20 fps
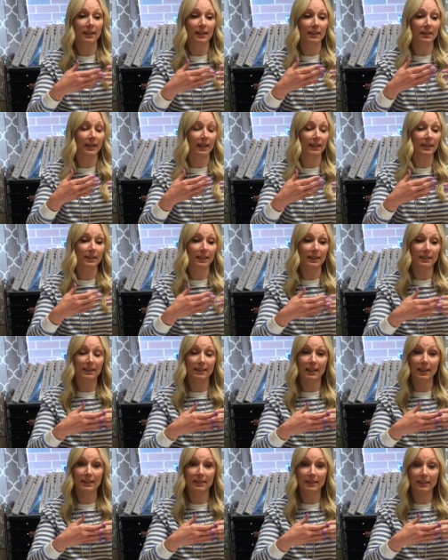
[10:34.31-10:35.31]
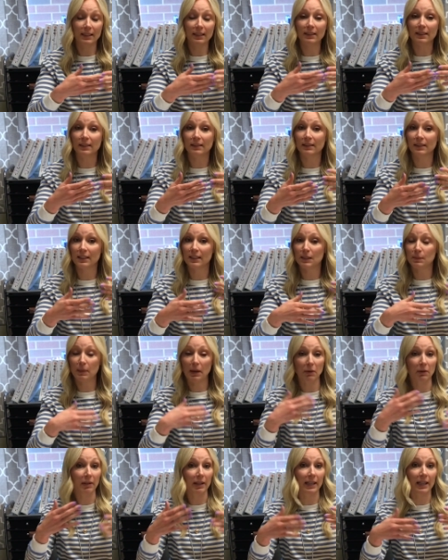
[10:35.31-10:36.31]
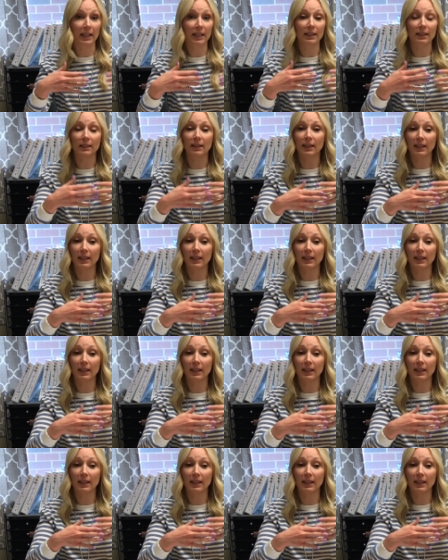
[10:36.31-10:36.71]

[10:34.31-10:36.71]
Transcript: that connect to that skill and spiraling